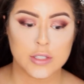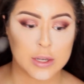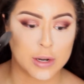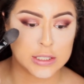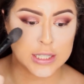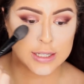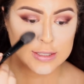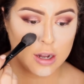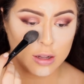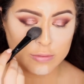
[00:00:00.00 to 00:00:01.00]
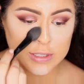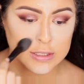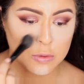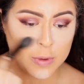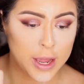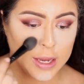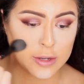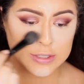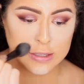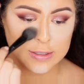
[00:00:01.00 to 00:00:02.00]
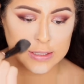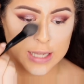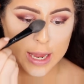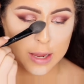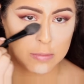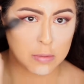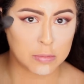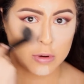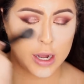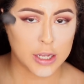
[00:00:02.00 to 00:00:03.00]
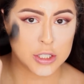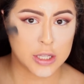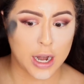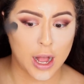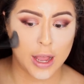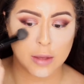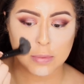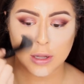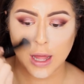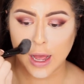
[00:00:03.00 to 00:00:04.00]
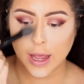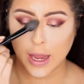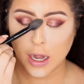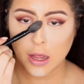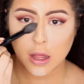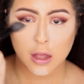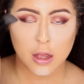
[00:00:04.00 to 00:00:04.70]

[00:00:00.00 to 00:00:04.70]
So I'm gonna dust all of this away using the same brush that I applied